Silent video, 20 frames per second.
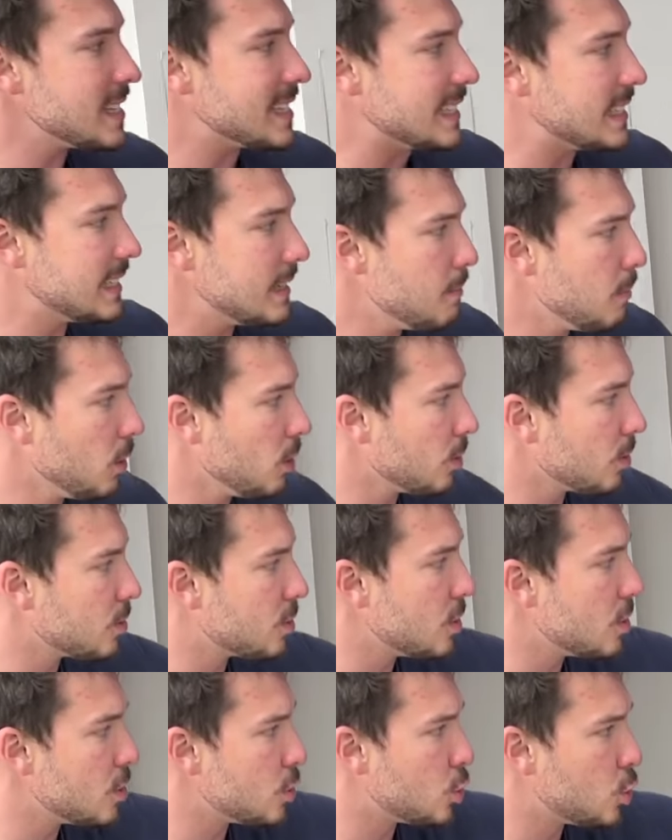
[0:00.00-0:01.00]
similar
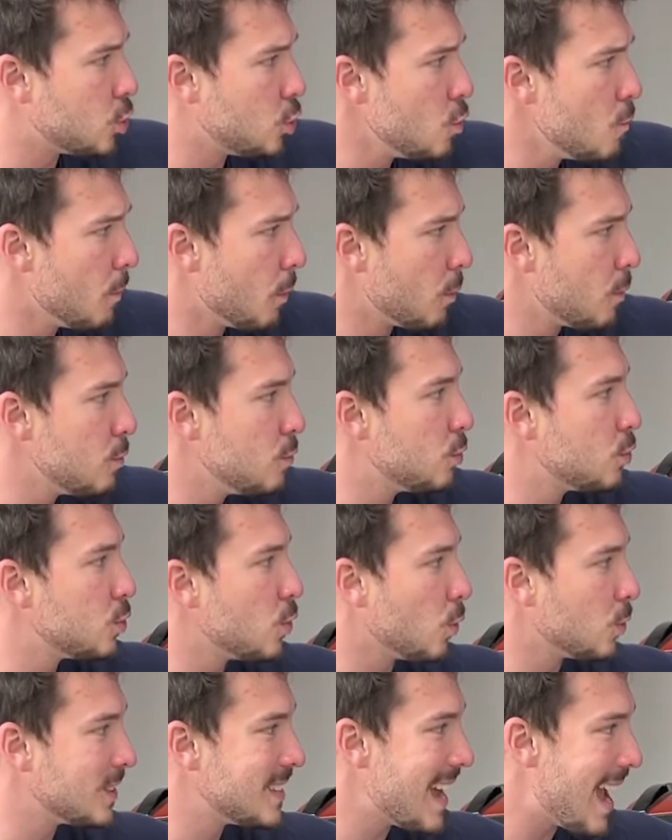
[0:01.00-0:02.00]
to the Subaru
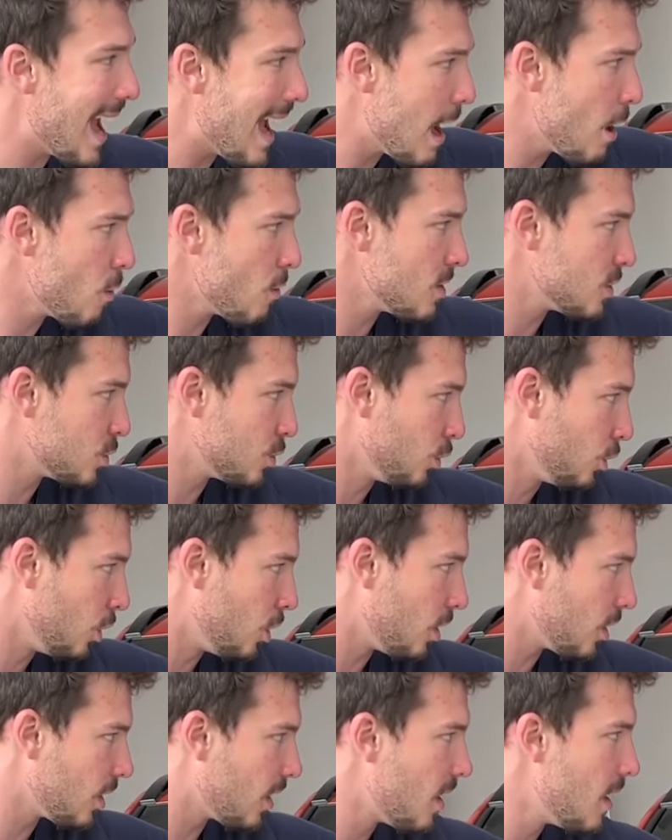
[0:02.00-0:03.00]
Solterra's
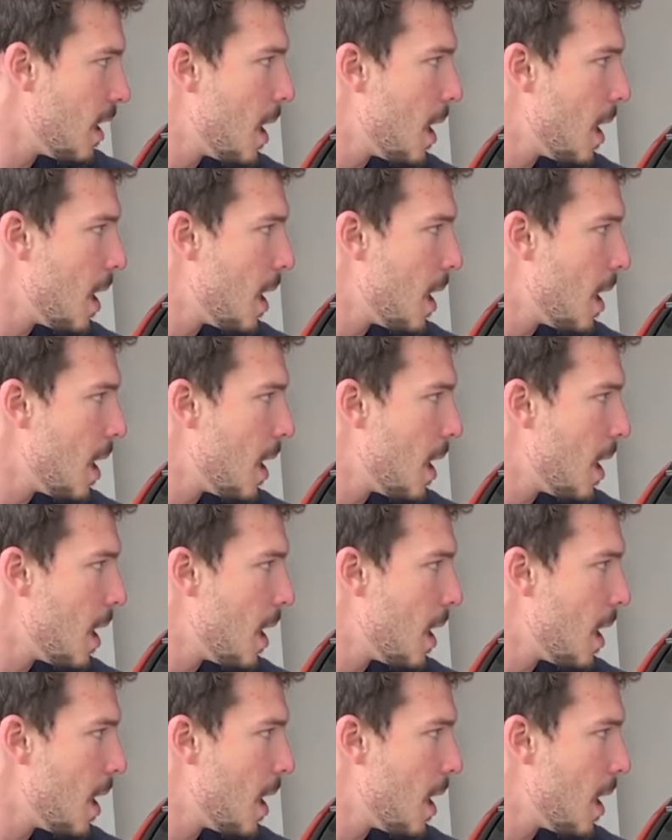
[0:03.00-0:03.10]
look,